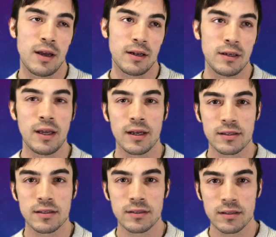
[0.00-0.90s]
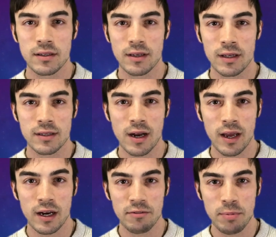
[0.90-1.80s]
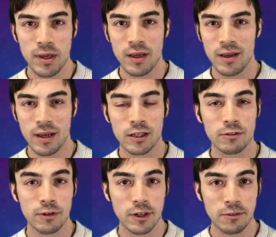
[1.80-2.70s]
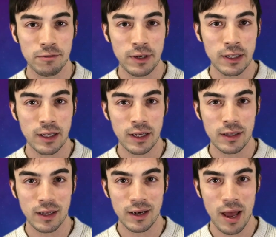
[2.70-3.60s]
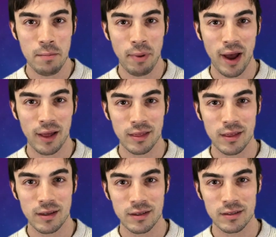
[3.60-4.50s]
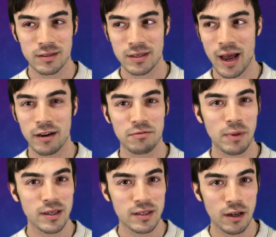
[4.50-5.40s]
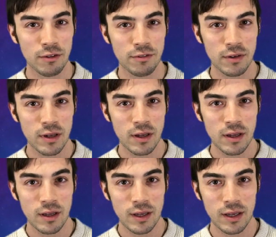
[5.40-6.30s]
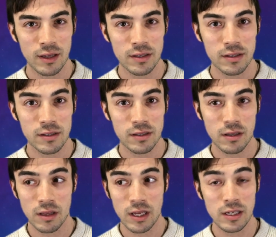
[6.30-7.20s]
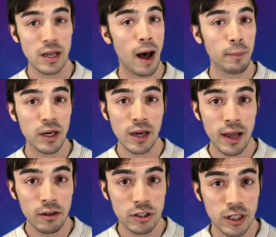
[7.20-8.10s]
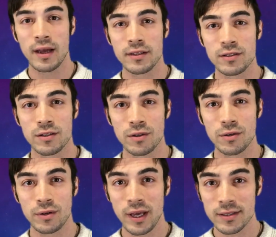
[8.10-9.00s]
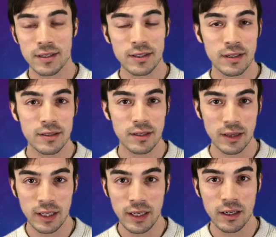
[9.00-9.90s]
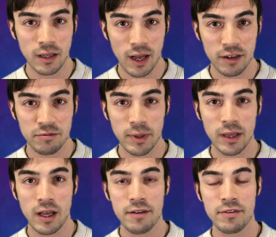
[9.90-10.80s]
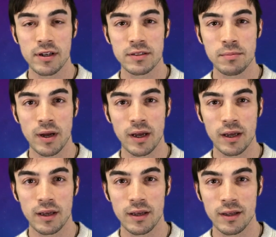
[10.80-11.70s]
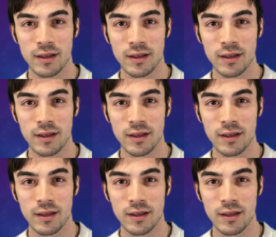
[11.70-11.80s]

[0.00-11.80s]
And yes, as an INFP, introverted feeling, that empath side of myself is the dominant energy. And so, yes, it does lead a lot of my life. It is my